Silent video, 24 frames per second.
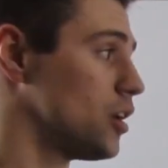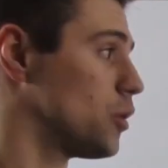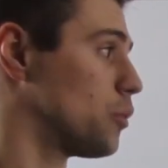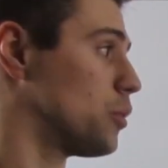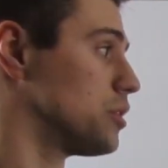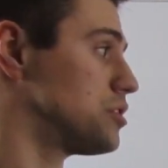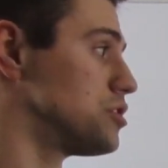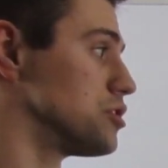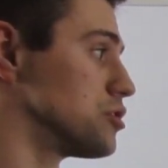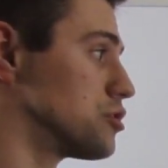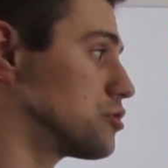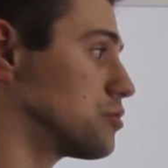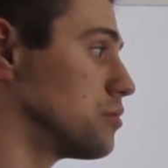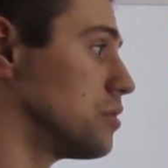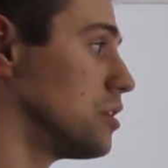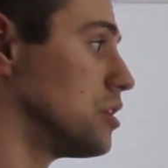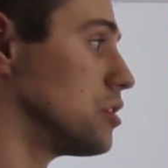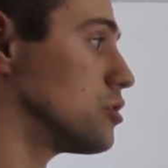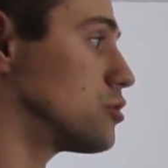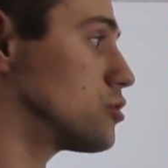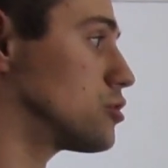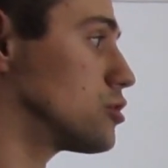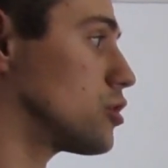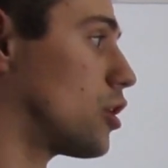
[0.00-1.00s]
which is
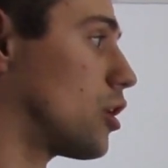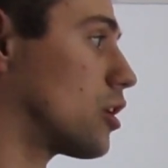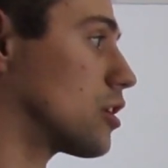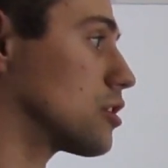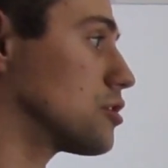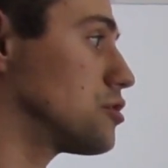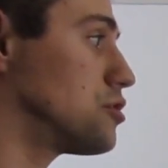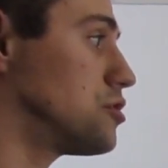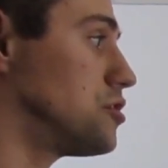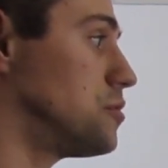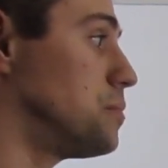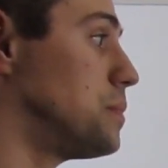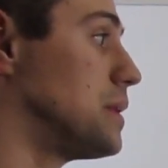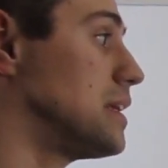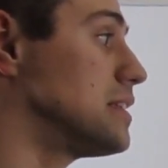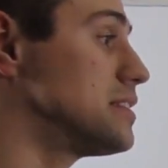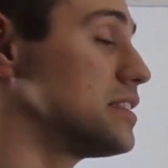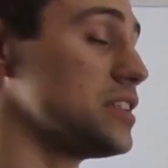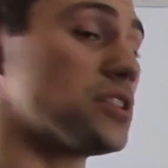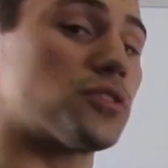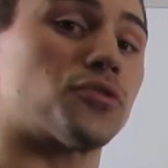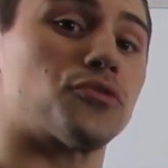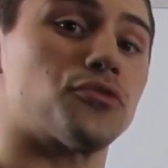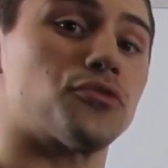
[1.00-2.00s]
charged species